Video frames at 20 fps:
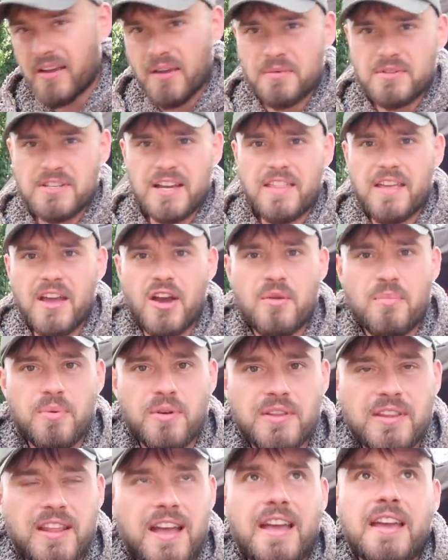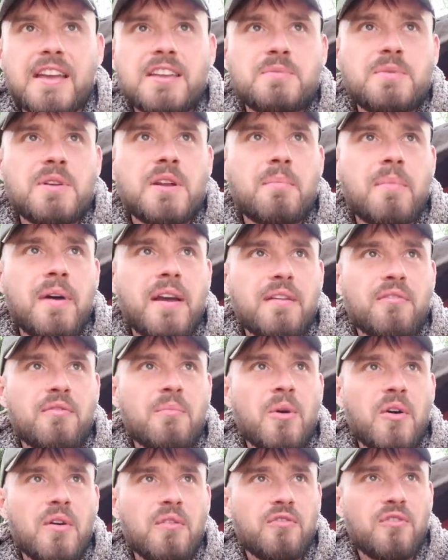he was at the open day. He's been a mate of
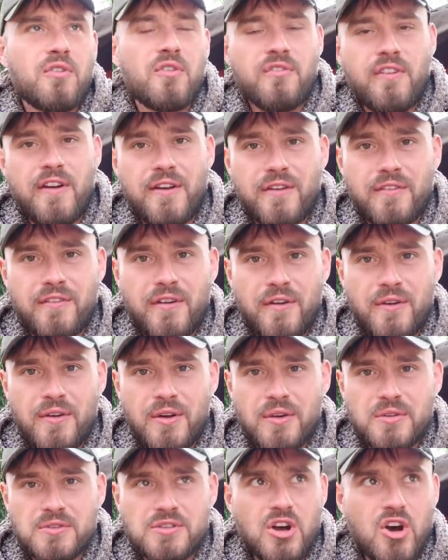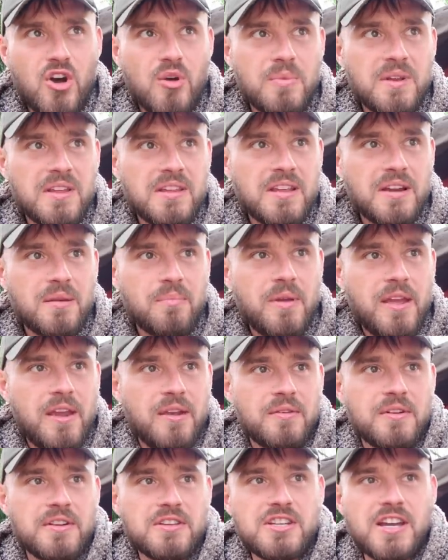mine for a very, very long time. And he did
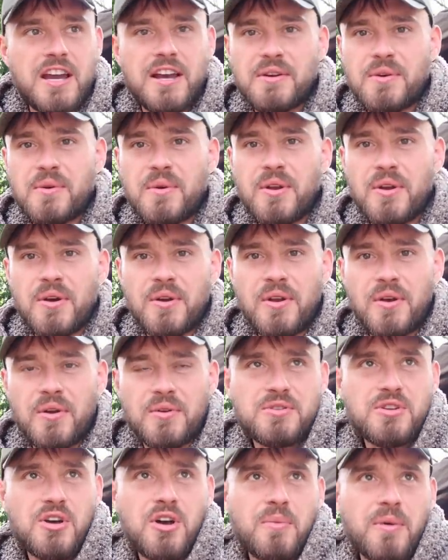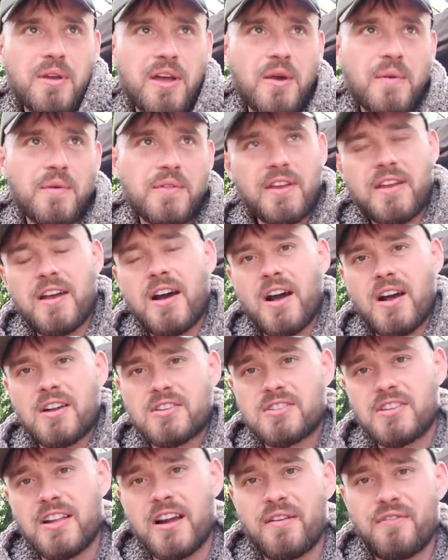appear in the channel a long, long time ago with the car
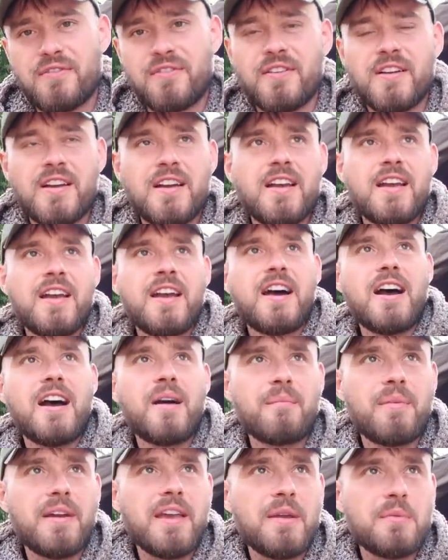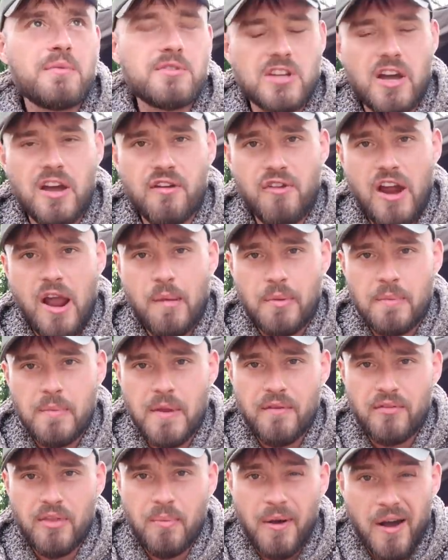stuff. But he was over helping
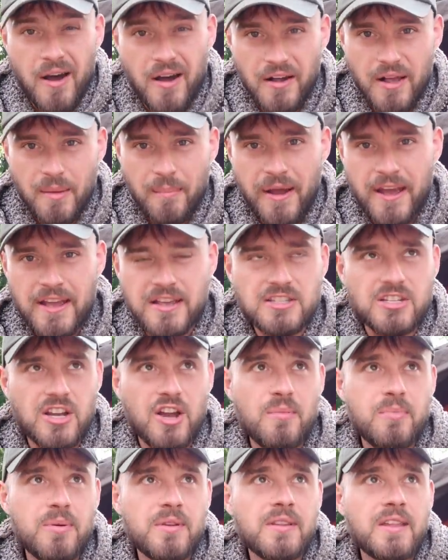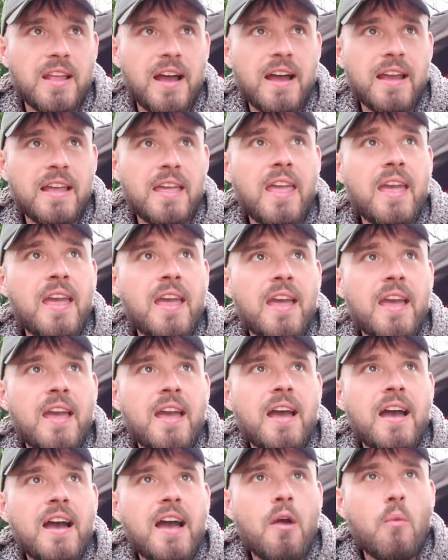me with the Parker Bates open day.
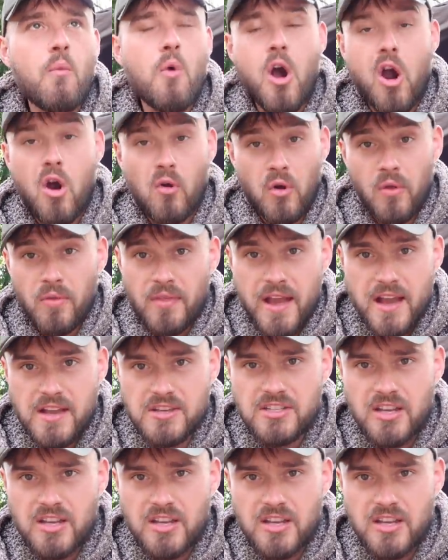And while we're on that